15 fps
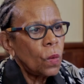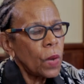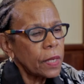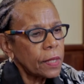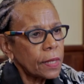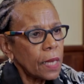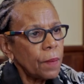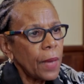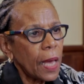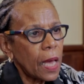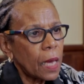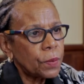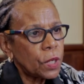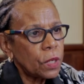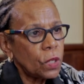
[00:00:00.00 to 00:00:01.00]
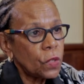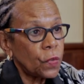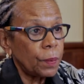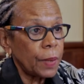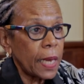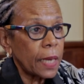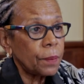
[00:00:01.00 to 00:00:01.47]
While some options
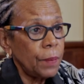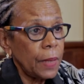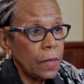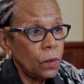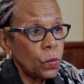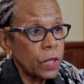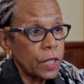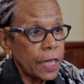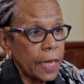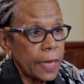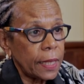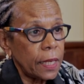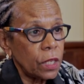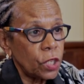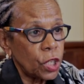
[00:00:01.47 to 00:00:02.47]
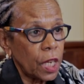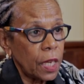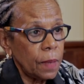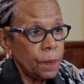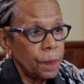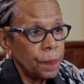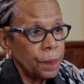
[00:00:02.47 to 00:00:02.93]
for black men were taking
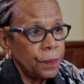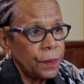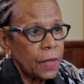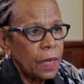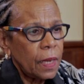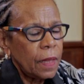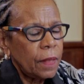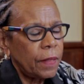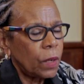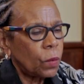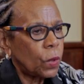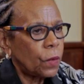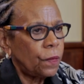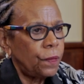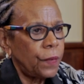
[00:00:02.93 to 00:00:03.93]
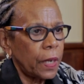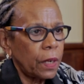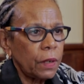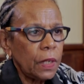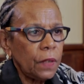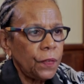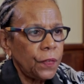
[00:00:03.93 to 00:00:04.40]
shape, there were
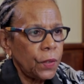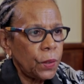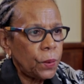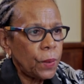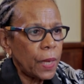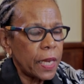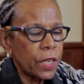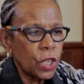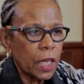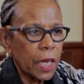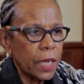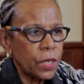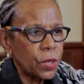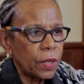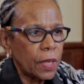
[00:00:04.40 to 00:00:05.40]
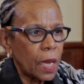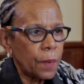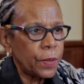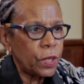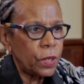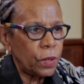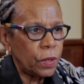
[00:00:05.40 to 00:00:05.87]
very few educational
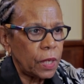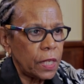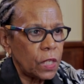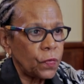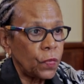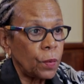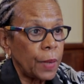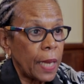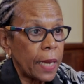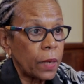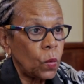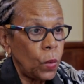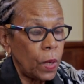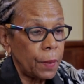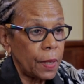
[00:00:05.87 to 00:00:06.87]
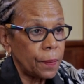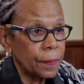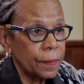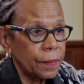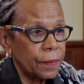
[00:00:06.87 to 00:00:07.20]
opportunities for black women.